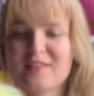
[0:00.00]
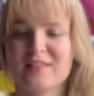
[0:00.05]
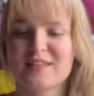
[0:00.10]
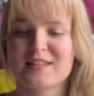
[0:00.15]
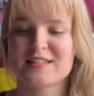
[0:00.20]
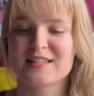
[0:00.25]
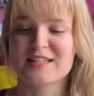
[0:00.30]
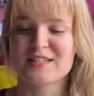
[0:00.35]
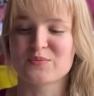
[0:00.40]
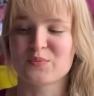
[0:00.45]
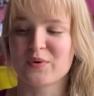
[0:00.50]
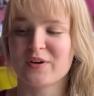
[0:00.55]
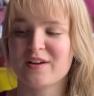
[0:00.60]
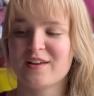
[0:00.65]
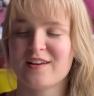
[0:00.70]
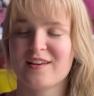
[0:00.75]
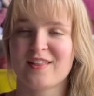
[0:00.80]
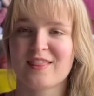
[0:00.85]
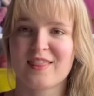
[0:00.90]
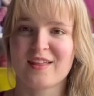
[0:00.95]
This is
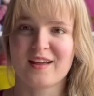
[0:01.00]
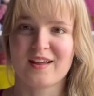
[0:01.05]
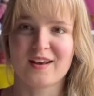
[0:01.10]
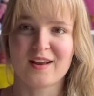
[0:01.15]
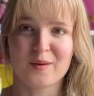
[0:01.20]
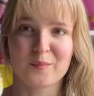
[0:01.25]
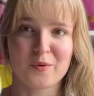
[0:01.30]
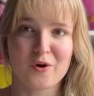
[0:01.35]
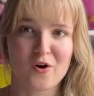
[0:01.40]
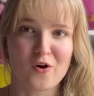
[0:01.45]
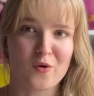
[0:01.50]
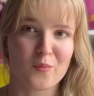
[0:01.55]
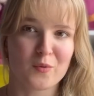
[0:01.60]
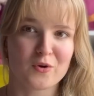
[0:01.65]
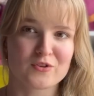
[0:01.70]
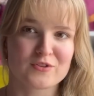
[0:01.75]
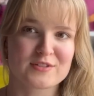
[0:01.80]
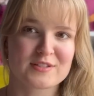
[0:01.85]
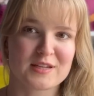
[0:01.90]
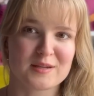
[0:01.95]
one that I'm
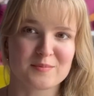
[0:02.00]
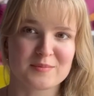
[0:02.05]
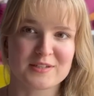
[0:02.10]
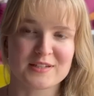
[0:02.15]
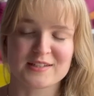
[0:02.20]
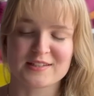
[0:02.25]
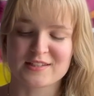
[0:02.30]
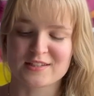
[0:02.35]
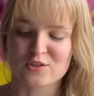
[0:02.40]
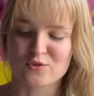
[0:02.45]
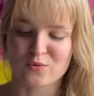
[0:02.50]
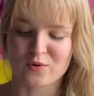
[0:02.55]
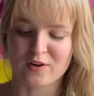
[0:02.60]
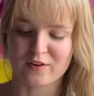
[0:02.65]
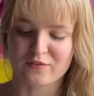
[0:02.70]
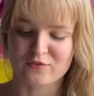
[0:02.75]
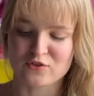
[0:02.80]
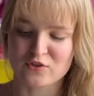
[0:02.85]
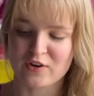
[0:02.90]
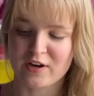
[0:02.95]
almost tempted to sort
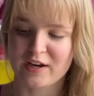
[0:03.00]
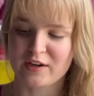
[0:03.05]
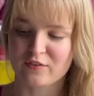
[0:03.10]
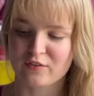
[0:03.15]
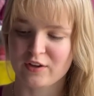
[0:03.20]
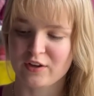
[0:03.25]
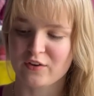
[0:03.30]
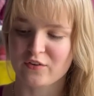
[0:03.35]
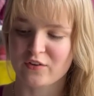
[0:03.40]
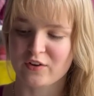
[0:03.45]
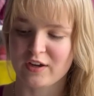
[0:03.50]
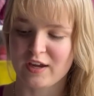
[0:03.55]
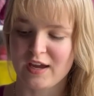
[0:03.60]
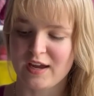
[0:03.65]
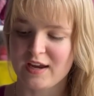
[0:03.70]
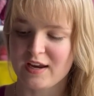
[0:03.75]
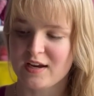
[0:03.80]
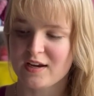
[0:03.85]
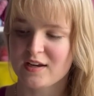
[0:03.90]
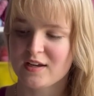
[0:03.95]
of try to
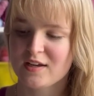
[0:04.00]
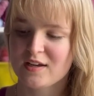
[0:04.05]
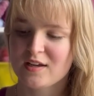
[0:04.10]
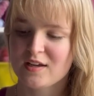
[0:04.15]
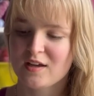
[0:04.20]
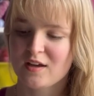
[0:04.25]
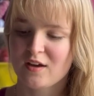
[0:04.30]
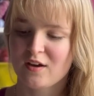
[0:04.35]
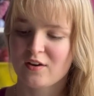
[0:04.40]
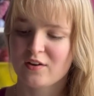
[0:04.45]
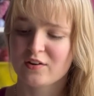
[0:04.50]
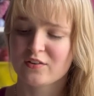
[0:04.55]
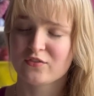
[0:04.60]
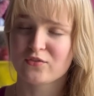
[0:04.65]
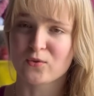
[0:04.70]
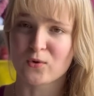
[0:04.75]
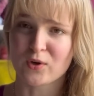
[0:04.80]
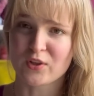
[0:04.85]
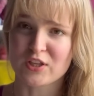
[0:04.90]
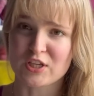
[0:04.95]
recreate
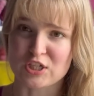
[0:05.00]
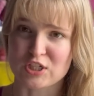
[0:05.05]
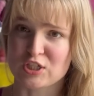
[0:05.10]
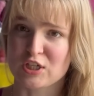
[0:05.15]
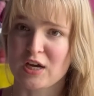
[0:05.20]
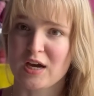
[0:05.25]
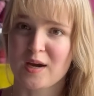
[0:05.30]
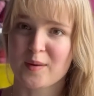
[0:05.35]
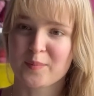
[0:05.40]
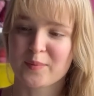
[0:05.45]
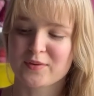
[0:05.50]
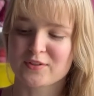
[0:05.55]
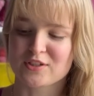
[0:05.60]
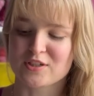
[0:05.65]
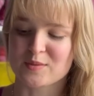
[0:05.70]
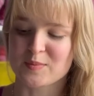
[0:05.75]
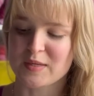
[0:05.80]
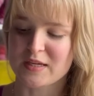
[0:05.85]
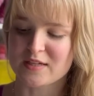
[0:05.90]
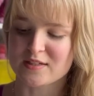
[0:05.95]
for the shop,
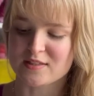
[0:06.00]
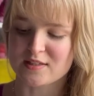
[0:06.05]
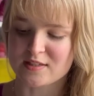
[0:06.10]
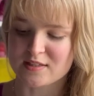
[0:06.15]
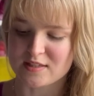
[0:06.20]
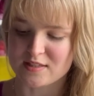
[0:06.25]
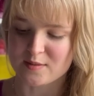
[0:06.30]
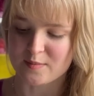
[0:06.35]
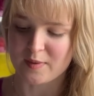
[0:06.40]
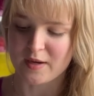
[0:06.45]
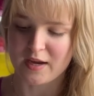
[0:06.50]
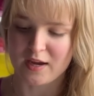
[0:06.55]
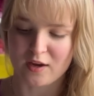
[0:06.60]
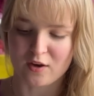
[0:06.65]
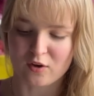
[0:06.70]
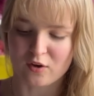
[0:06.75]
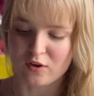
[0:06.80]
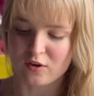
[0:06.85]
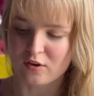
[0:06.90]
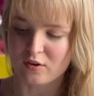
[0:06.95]
just because this is
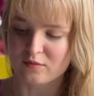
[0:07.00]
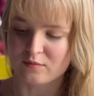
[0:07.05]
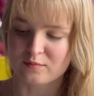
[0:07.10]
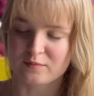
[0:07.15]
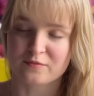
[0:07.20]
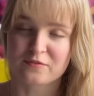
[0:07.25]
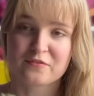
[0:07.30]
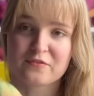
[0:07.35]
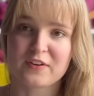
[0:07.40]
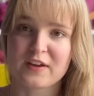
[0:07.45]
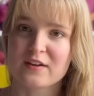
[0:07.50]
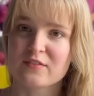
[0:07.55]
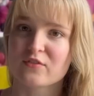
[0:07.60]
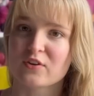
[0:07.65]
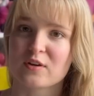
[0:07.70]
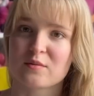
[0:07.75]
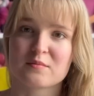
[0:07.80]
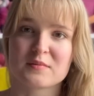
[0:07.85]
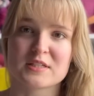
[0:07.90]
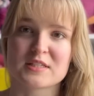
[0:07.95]
my
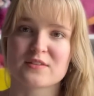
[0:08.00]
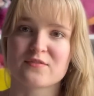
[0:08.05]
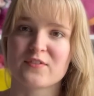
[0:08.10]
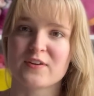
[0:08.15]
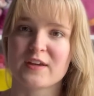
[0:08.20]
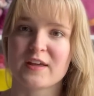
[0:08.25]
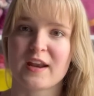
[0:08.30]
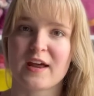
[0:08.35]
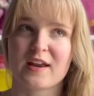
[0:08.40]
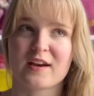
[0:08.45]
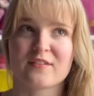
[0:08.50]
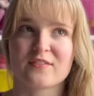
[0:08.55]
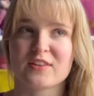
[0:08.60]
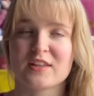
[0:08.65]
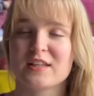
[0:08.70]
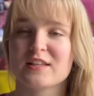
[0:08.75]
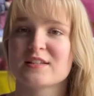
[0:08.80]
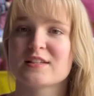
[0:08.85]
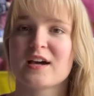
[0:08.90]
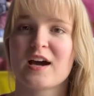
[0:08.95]
favorite Misfit out of
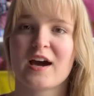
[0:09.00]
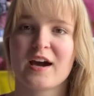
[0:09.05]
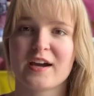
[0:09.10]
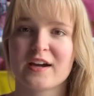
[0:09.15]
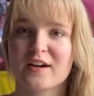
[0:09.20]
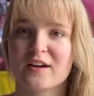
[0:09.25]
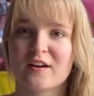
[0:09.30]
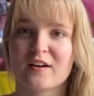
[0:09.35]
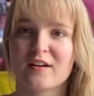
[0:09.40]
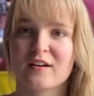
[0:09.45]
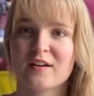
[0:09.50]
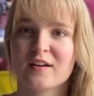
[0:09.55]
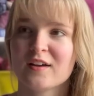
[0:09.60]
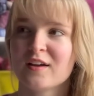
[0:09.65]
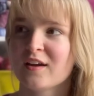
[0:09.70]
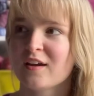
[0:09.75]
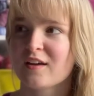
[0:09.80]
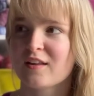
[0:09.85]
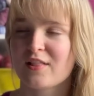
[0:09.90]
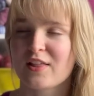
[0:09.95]
the entire
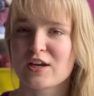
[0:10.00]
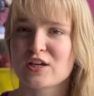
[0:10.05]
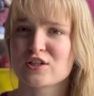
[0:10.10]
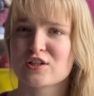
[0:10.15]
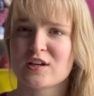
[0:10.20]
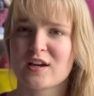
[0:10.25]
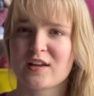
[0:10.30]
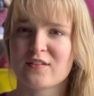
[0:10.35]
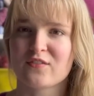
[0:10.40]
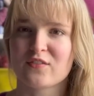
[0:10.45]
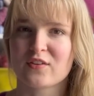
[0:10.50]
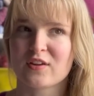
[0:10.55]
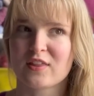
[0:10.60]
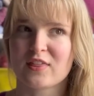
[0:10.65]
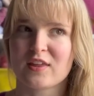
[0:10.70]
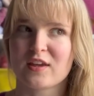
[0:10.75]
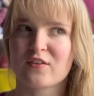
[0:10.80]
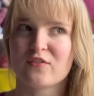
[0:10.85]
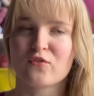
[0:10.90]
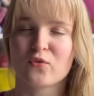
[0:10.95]
collection. I
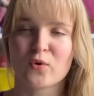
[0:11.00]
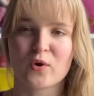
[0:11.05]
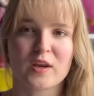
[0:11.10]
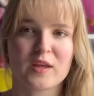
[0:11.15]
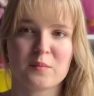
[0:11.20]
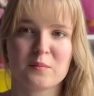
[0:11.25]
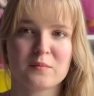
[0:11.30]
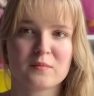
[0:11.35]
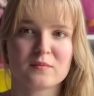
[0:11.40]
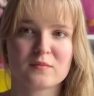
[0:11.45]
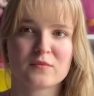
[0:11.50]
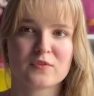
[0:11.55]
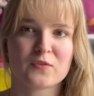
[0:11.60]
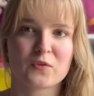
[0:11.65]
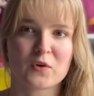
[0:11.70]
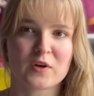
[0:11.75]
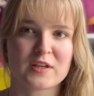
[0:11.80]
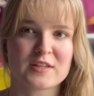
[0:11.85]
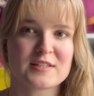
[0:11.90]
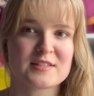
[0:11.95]
think
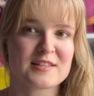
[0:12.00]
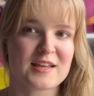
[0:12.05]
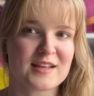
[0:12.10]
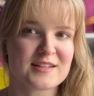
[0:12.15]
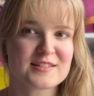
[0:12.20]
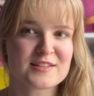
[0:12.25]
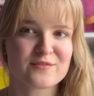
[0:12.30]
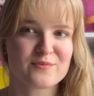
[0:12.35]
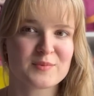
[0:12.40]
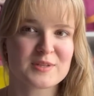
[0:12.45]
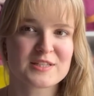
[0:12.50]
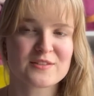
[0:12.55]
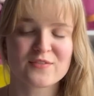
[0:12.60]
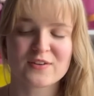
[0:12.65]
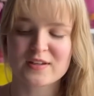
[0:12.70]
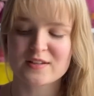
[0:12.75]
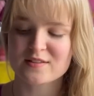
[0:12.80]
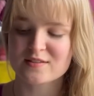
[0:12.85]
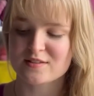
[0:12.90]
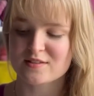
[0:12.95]
40 sets of
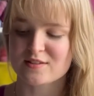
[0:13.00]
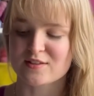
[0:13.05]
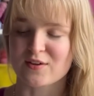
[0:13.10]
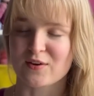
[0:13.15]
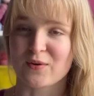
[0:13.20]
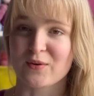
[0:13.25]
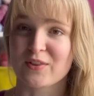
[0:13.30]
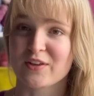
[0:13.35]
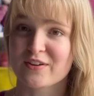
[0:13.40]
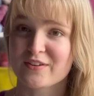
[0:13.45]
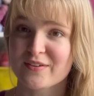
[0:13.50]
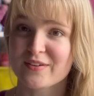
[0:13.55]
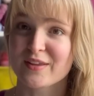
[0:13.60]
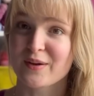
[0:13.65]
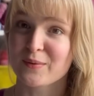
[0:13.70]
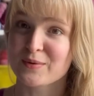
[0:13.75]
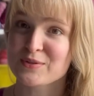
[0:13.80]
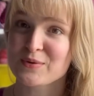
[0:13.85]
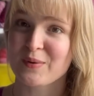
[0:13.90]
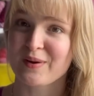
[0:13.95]
Misfits, so
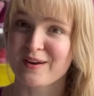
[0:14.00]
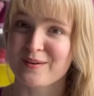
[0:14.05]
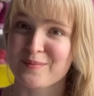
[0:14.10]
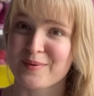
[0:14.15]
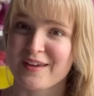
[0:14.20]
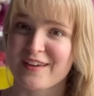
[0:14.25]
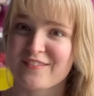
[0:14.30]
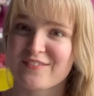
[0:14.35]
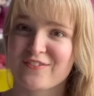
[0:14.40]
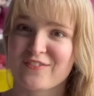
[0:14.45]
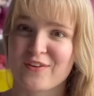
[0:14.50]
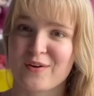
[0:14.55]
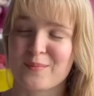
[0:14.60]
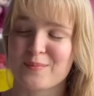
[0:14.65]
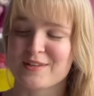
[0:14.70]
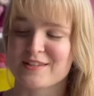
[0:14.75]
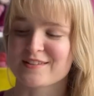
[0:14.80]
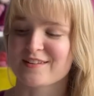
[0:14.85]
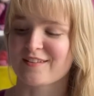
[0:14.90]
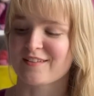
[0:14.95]
there was quite a bit from
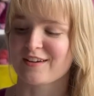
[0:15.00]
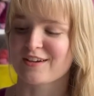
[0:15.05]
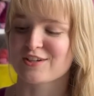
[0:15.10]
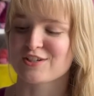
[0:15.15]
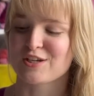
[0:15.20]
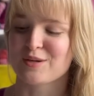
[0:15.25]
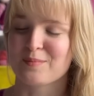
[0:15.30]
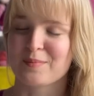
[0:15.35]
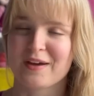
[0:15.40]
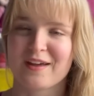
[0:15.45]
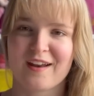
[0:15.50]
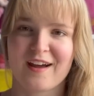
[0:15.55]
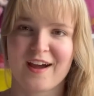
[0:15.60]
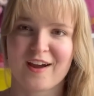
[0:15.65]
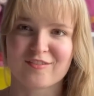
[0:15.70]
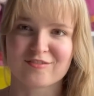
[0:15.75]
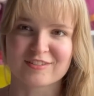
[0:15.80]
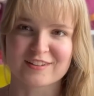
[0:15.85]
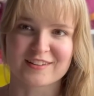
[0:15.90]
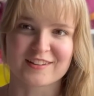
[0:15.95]
this collection, but I
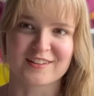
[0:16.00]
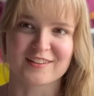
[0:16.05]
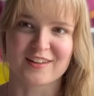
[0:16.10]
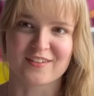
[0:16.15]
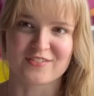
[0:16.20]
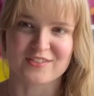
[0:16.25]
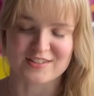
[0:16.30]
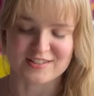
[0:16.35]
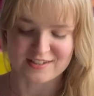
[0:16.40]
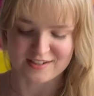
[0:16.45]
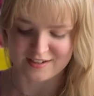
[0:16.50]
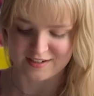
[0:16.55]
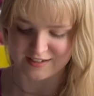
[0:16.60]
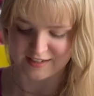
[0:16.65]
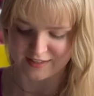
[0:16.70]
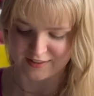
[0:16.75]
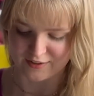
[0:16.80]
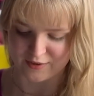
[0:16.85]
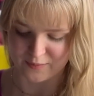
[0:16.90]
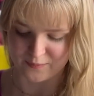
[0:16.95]
really love this neon
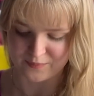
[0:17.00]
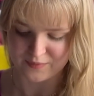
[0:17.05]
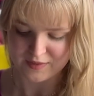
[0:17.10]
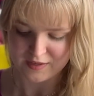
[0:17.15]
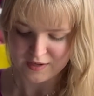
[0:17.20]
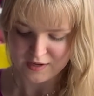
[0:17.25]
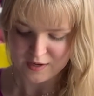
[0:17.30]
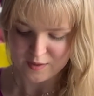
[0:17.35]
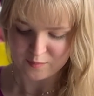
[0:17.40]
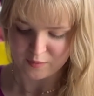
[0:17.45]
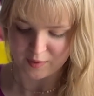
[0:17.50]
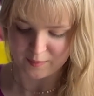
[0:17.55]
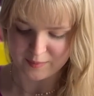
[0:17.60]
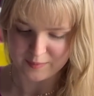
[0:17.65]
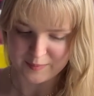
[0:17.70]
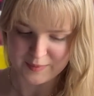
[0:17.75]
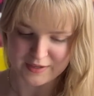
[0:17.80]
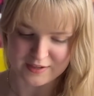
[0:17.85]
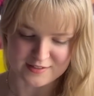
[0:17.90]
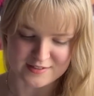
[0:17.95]
yellow, probably
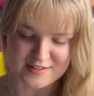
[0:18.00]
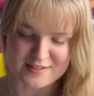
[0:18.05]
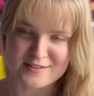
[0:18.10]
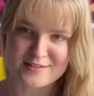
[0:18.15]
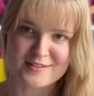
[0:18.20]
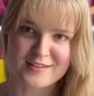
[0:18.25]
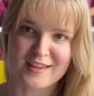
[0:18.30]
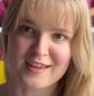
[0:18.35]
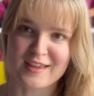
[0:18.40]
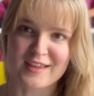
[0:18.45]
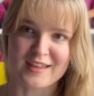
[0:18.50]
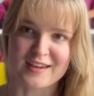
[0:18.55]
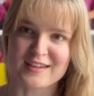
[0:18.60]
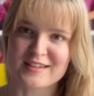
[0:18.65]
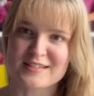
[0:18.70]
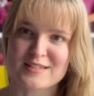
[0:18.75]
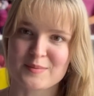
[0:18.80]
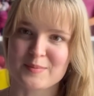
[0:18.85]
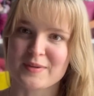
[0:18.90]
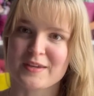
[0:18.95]
because it's
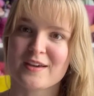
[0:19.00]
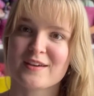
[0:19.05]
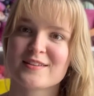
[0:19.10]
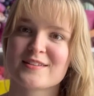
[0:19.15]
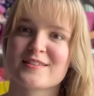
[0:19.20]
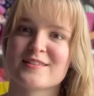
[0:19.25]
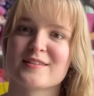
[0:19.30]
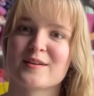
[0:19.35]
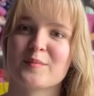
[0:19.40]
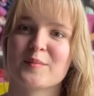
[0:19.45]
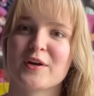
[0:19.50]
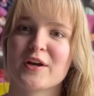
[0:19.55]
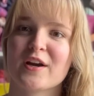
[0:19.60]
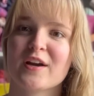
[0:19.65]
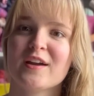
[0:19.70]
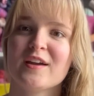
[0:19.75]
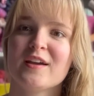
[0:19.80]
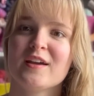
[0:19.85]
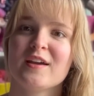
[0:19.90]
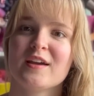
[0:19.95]
getting to be summer.